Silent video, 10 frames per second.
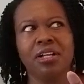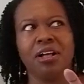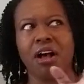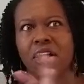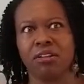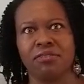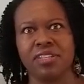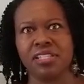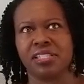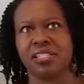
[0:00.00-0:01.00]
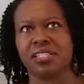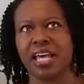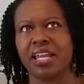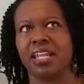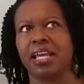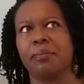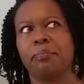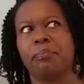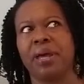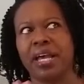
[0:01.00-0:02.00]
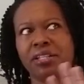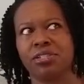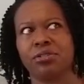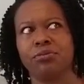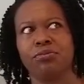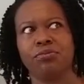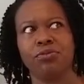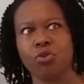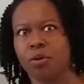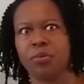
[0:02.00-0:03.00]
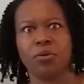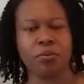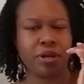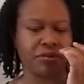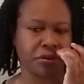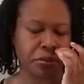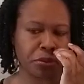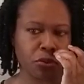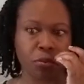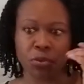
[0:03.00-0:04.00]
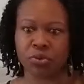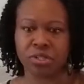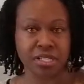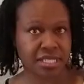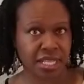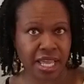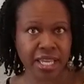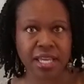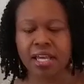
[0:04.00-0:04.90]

all of this is kind of like back to normal, whatever normal looks like.